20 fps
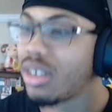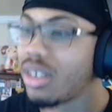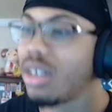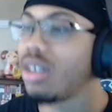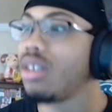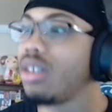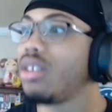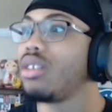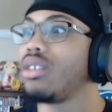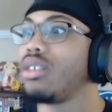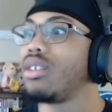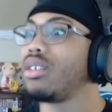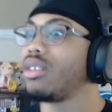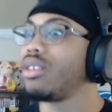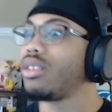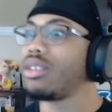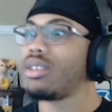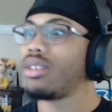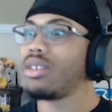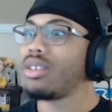
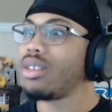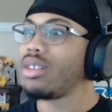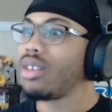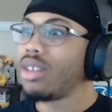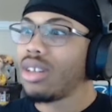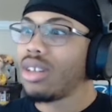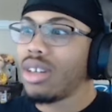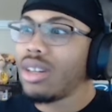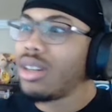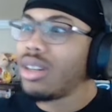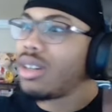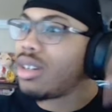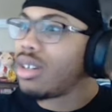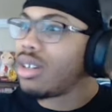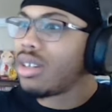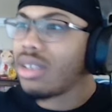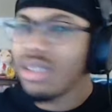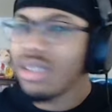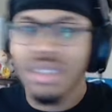(silence)